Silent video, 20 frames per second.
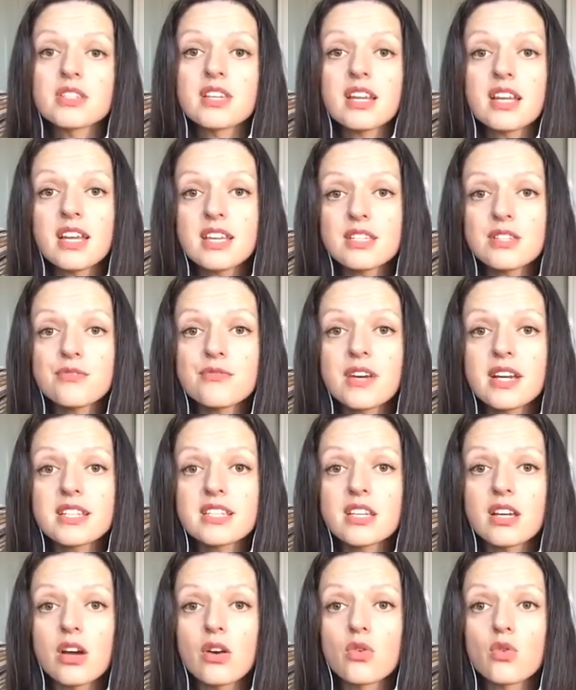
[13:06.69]
It is
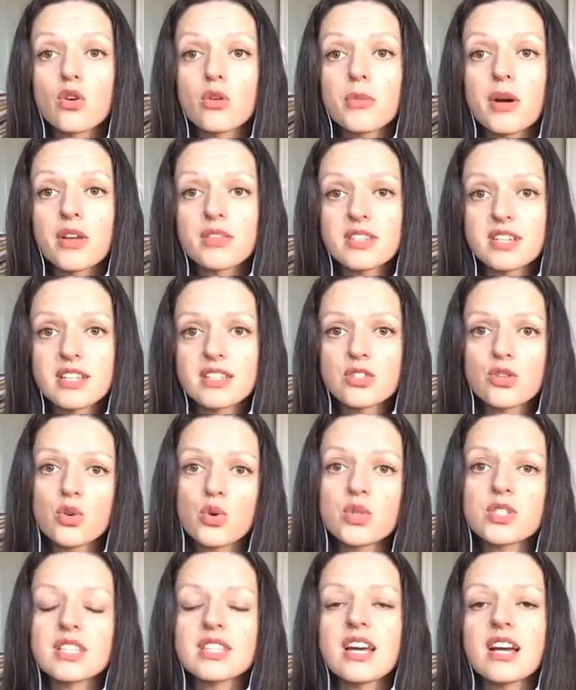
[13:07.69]
affecting our hormones, and it's
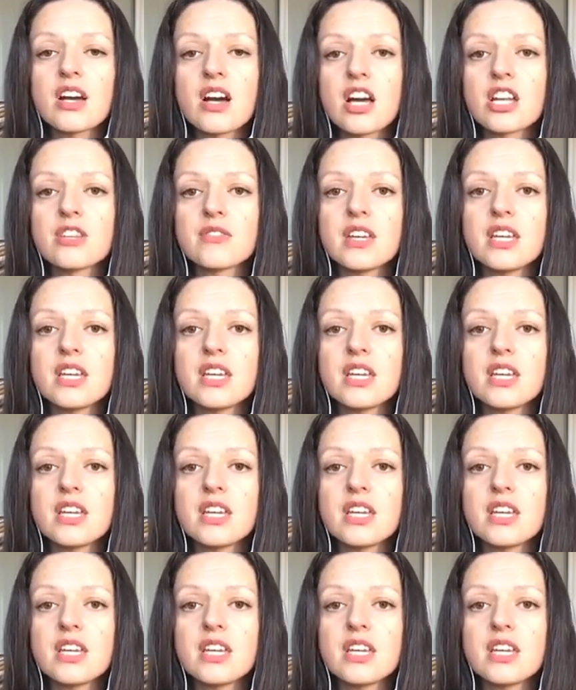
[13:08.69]
causing that kind of